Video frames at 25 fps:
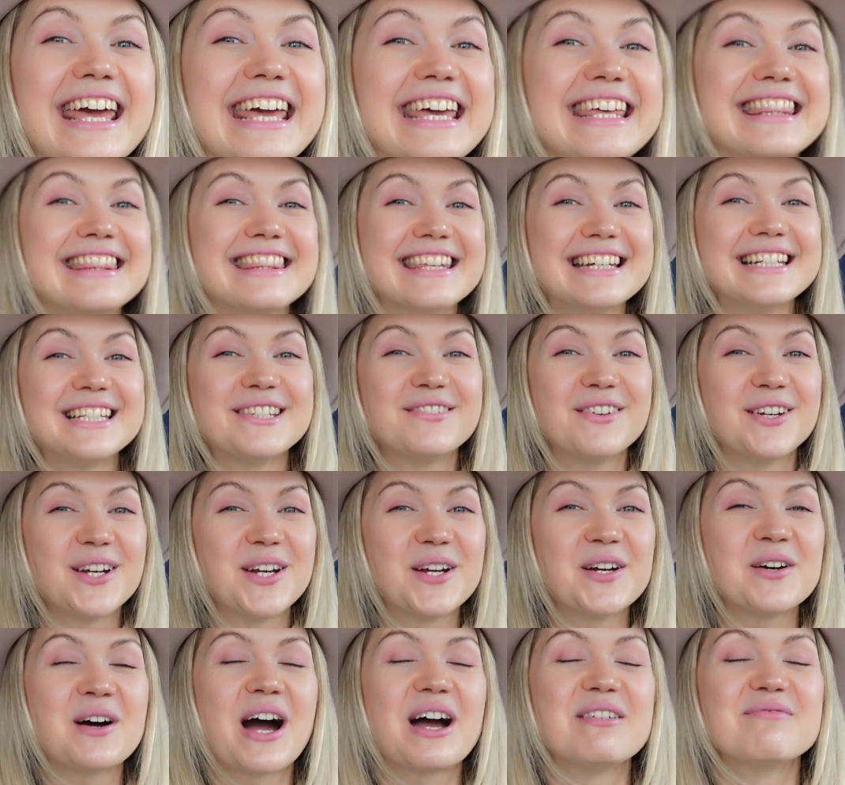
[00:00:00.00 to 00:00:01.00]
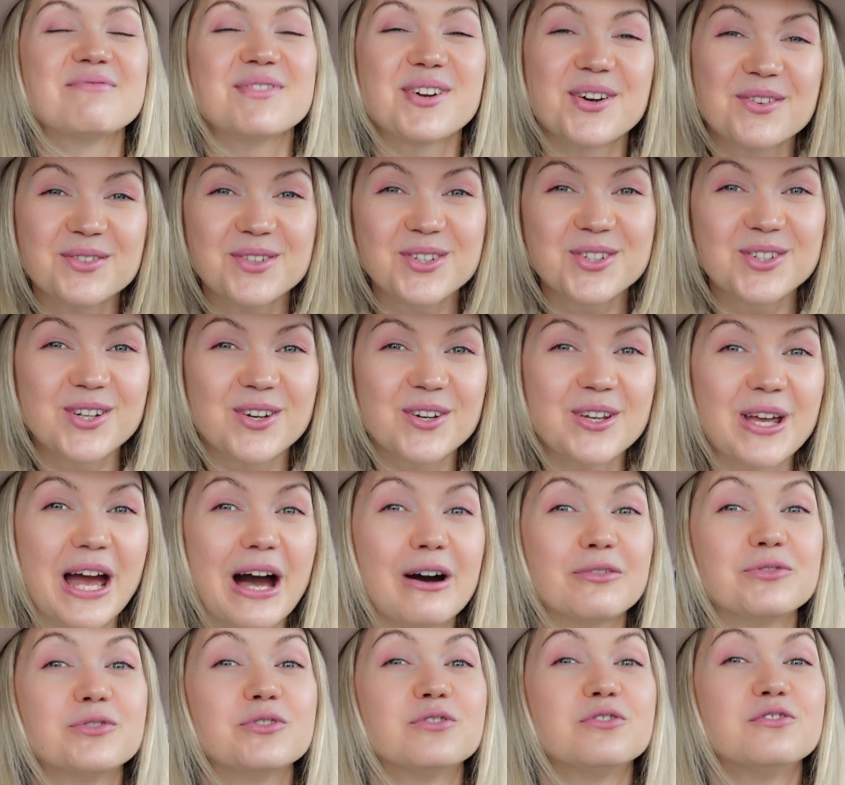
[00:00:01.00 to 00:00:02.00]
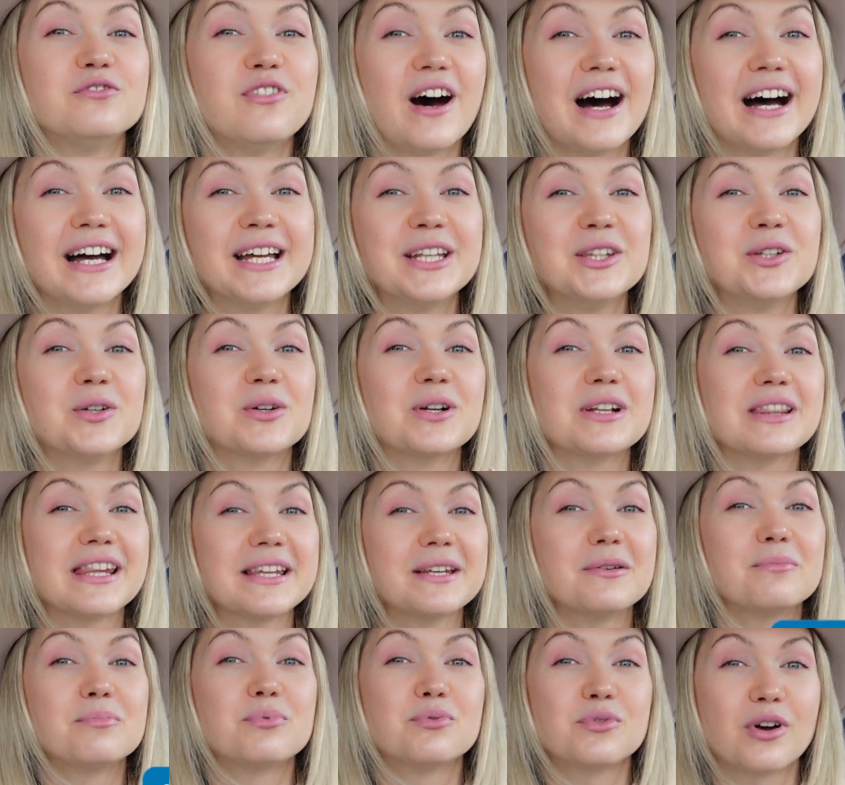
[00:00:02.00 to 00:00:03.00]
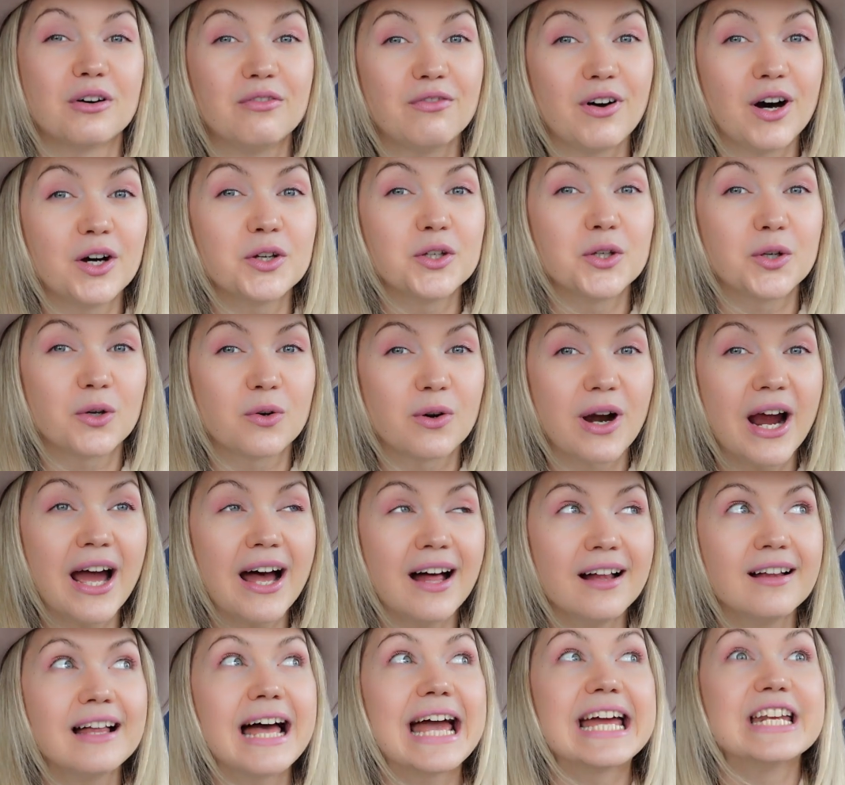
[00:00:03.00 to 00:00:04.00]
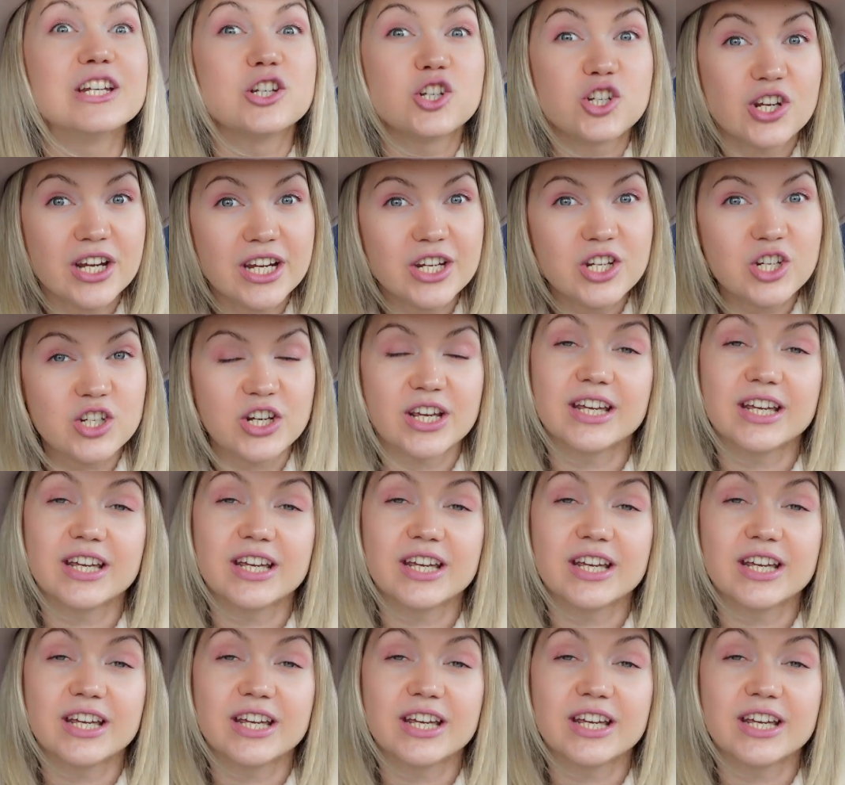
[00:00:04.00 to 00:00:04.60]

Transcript: In this video, I'm going to show you how to find your LinkedIn profile URL and change